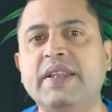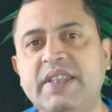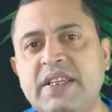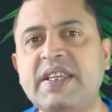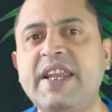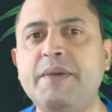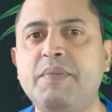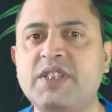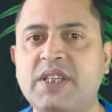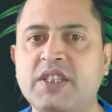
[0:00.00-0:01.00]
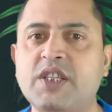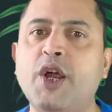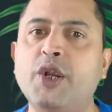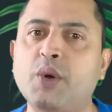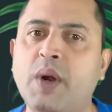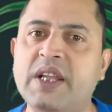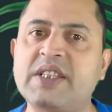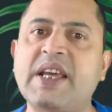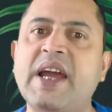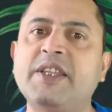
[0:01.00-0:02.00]
This enables us to
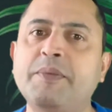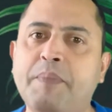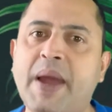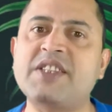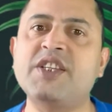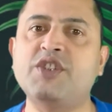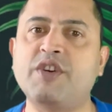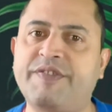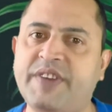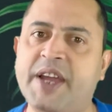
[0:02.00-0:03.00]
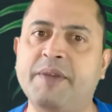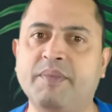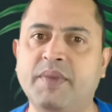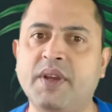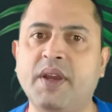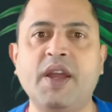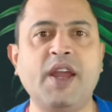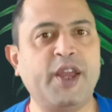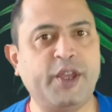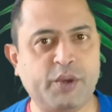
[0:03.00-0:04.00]
understand the passage of time.
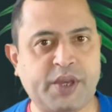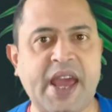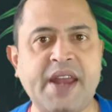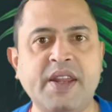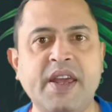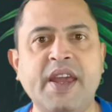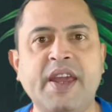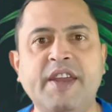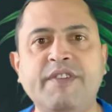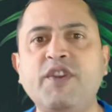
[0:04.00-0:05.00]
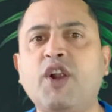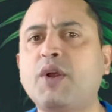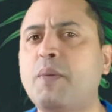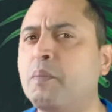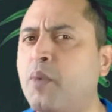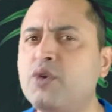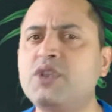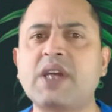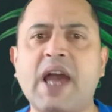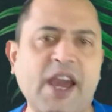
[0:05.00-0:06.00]
You can, if not
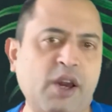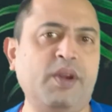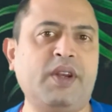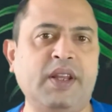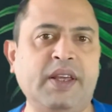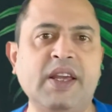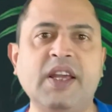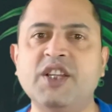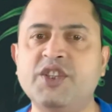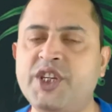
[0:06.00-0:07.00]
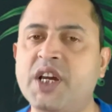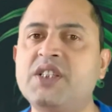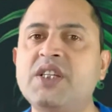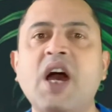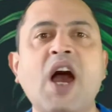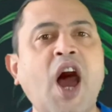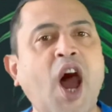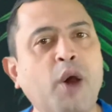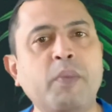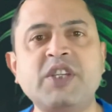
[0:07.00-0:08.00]
most accurately, judge
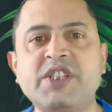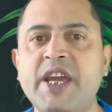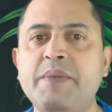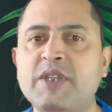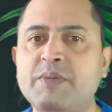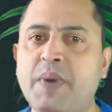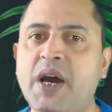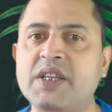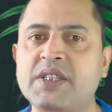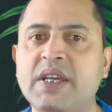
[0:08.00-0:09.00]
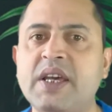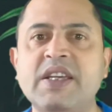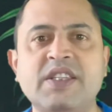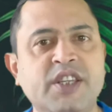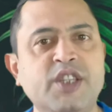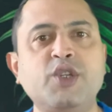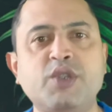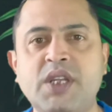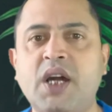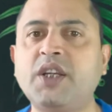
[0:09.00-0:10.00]
how much time has passed since you
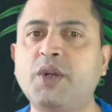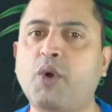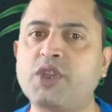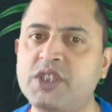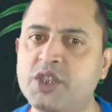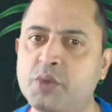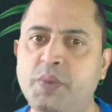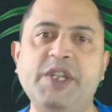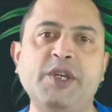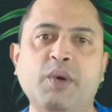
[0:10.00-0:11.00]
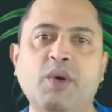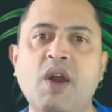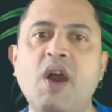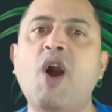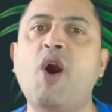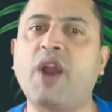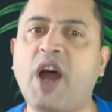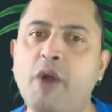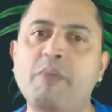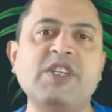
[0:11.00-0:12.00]
started watching this video, or
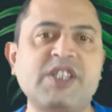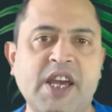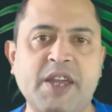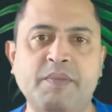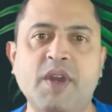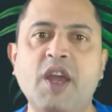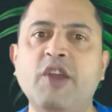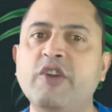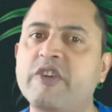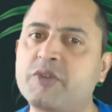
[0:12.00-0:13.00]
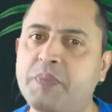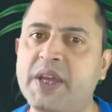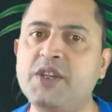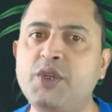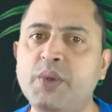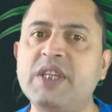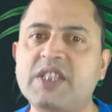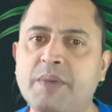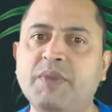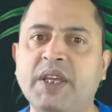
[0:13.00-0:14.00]
how much time you have spent doing
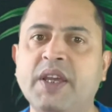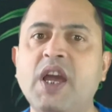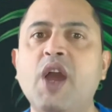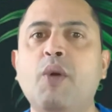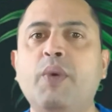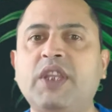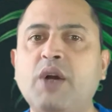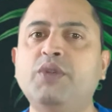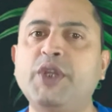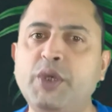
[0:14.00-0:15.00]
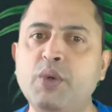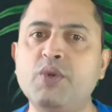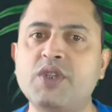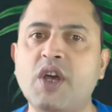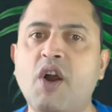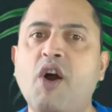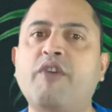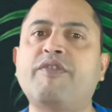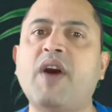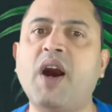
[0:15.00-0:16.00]
something without the use
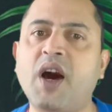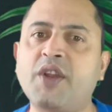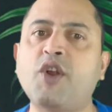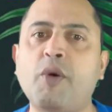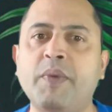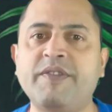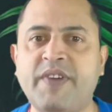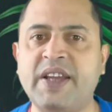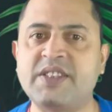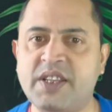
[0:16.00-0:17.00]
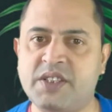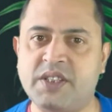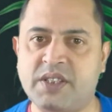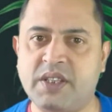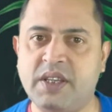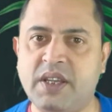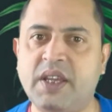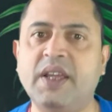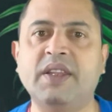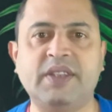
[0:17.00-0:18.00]
of our normal five senses,
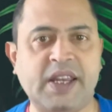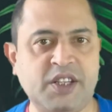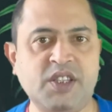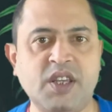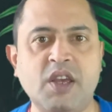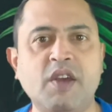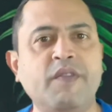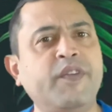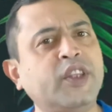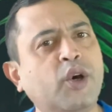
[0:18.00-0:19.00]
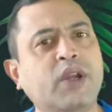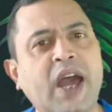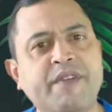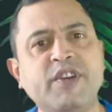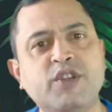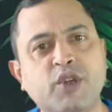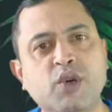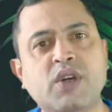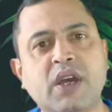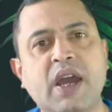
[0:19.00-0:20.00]
that is, without having to
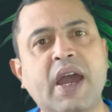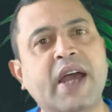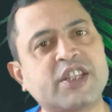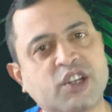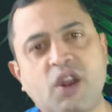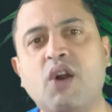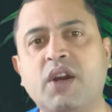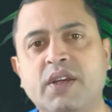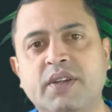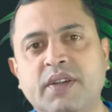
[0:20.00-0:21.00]
look at a clock.